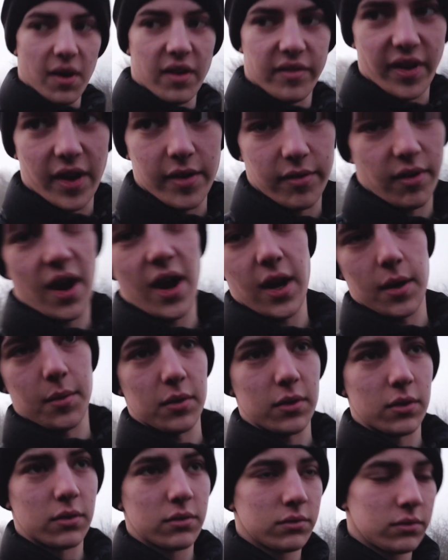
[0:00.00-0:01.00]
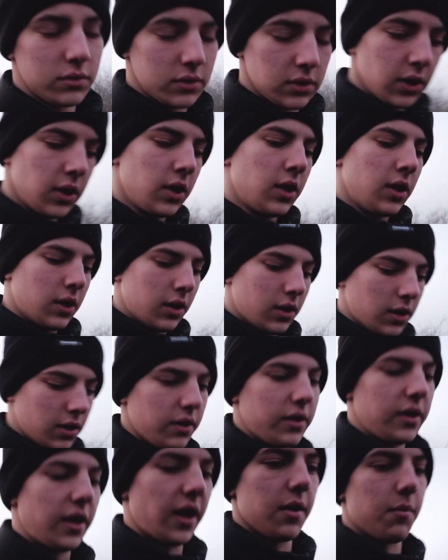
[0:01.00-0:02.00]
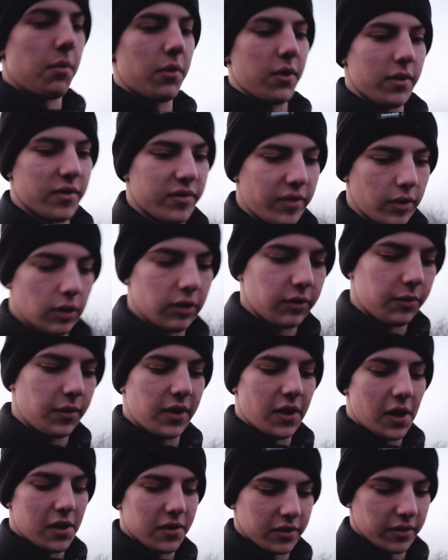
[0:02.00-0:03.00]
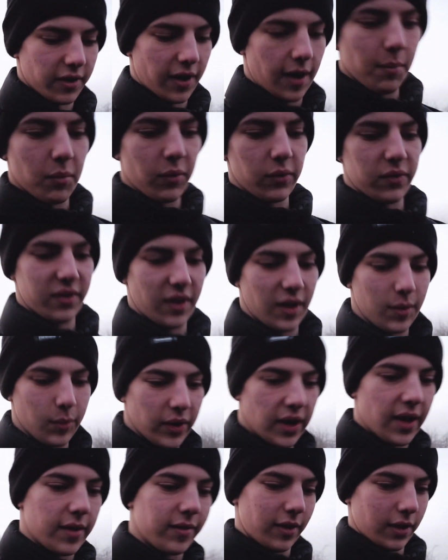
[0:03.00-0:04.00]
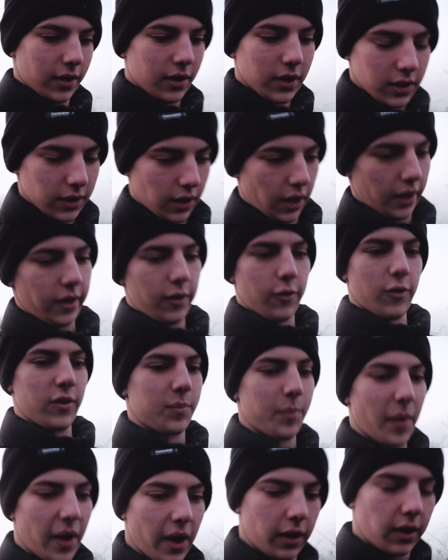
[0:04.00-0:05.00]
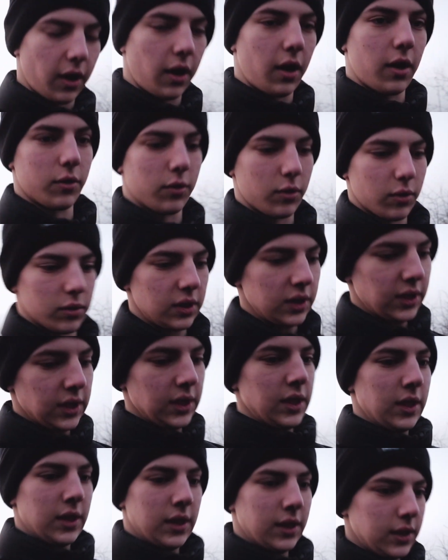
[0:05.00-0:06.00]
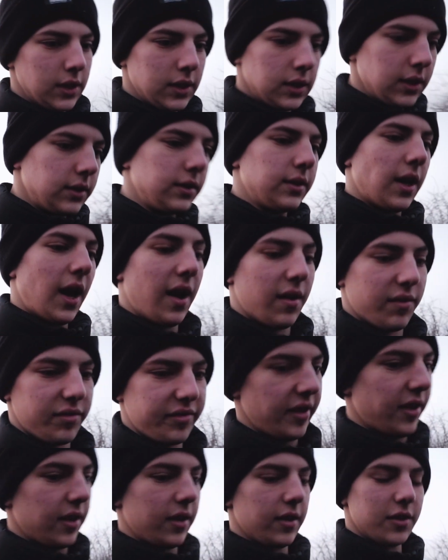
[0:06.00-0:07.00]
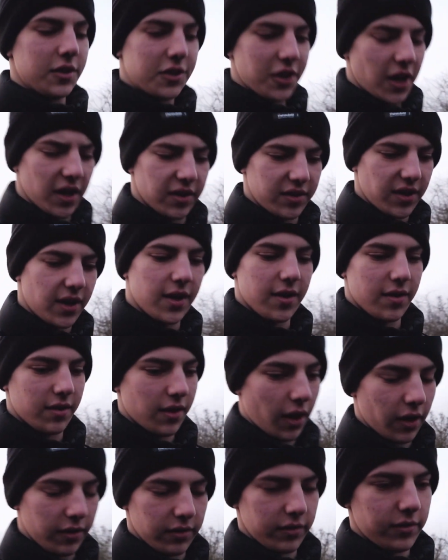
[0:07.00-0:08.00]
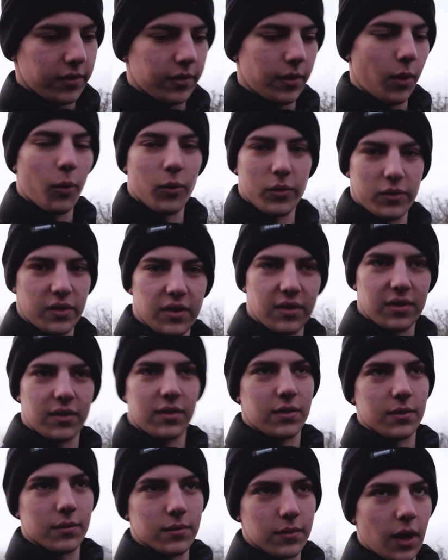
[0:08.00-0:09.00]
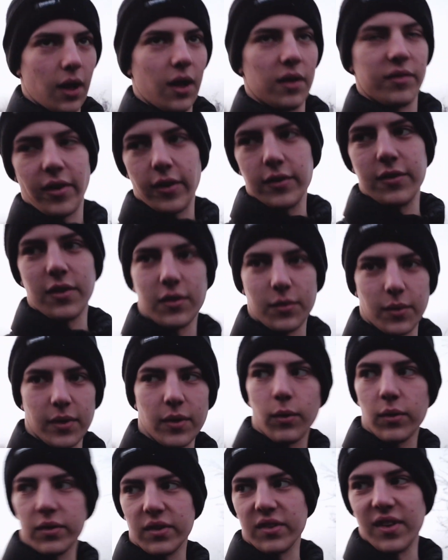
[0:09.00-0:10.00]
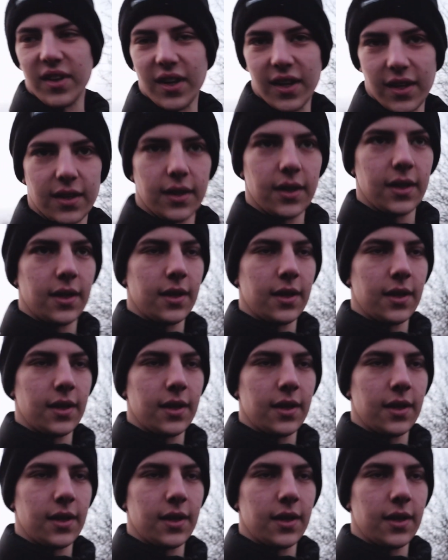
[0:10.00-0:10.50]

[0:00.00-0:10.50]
my favourite animal. And anybody who follows me on Instagram will see whenever like Chris Burkard or at Finn shares any like horses, uh, photos with horses in it,